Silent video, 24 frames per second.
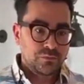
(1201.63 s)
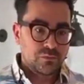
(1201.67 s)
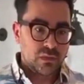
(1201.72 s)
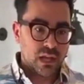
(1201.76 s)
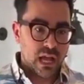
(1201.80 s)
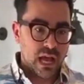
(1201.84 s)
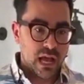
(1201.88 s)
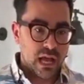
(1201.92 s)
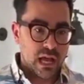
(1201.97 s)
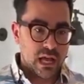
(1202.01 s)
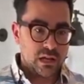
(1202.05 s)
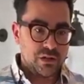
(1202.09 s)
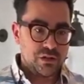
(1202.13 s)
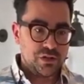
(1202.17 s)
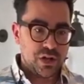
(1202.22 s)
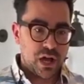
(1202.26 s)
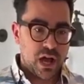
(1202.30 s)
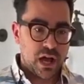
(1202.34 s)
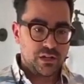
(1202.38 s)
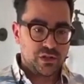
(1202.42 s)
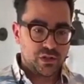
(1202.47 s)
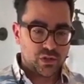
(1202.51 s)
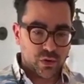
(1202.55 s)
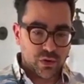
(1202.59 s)
and
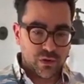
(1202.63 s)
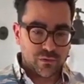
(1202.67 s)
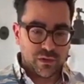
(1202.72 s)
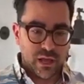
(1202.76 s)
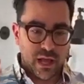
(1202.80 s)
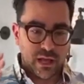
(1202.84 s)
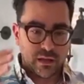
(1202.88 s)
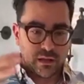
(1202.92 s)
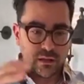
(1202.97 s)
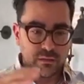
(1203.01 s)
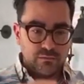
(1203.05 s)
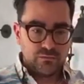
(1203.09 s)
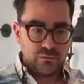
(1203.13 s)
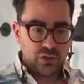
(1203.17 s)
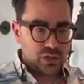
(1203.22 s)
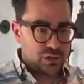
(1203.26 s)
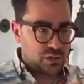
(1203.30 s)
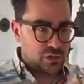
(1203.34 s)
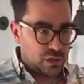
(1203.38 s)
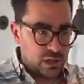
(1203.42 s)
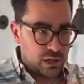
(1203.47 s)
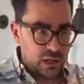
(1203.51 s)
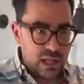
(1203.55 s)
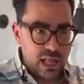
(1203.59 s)
I'd sort of like
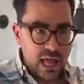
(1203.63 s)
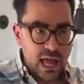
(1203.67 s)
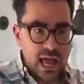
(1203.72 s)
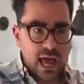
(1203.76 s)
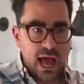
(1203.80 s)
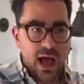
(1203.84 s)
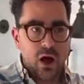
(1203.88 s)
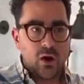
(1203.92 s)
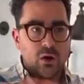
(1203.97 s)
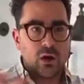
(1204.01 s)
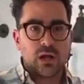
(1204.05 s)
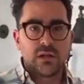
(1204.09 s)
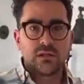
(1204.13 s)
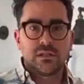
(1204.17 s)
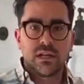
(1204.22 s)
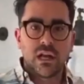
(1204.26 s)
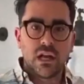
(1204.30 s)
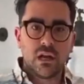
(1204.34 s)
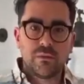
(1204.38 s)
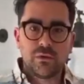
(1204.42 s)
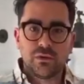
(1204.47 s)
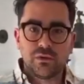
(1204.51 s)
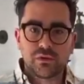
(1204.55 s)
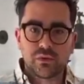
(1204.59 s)
just lay out a
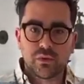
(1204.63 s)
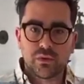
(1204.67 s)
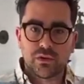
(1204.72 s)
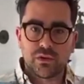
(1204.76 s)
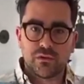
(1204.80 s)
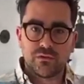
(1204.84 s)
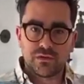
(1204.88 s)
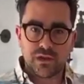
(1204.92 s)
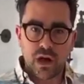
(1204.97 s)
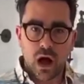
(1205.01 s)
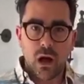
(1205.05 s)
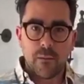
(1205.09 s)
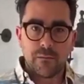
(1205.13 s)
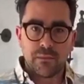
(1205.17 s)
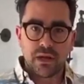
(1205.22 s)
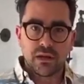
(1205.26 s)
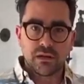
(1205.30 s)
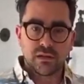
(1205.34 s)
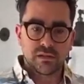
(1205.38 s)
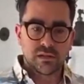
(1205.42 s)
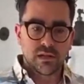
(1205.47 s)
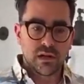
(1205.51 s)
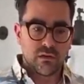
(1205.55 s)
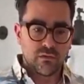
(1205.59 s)
table's worth of
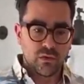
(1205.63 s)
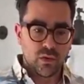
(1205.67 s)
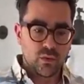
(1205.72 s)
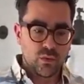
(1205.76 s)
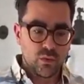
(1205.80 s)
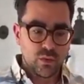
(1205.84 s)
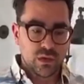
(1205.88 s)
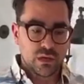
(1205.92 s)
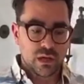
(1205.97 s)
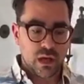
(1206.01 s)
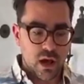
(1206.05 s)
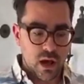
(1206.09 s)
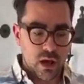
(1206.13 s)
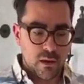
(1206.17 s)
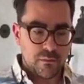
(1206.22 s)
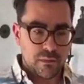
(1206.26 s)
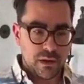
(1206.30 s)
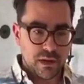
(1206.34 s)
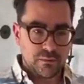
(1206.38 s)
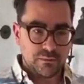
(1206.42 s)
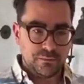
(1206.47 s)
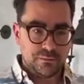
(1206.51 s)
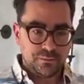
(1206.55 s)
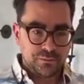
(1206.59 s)
toppings and everyone would come
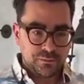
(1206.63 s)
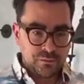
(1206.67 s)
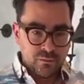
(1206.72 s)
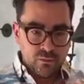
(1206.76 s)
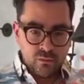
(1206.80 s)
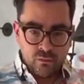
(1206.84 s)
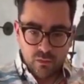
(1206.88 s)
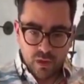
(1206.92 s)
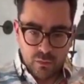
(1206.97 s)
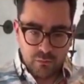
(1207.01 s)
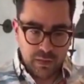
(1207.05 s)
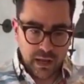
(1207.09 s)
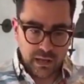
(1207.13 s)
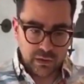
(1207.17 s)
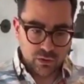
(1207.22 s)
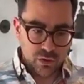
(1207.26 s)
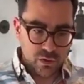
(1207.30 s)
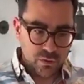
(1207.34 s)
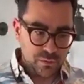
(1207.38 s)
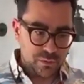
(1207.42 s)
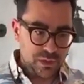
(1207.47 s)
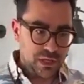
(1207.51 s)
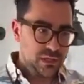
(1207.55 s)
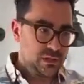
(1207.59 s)
and make their
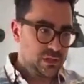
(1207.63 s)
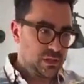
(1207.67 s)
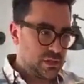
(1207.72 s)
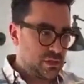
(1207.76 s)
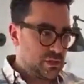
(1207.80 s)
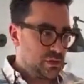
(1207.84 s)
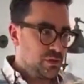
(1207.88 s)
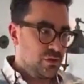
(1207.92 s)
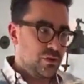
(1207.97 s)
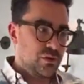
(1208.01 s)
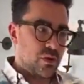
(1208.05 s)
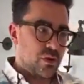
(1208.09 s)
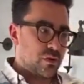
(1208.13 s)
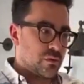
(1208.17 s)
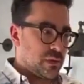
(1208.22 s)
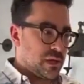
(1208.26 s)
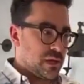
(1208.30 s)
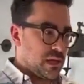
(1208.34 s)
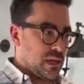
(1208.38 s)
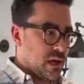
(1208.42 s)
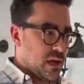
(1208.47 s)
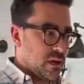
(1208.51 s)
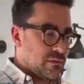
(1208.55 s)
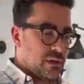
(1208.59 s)
own pizzas and you throw them in
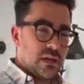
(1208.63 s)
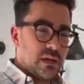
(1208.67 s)
the oven.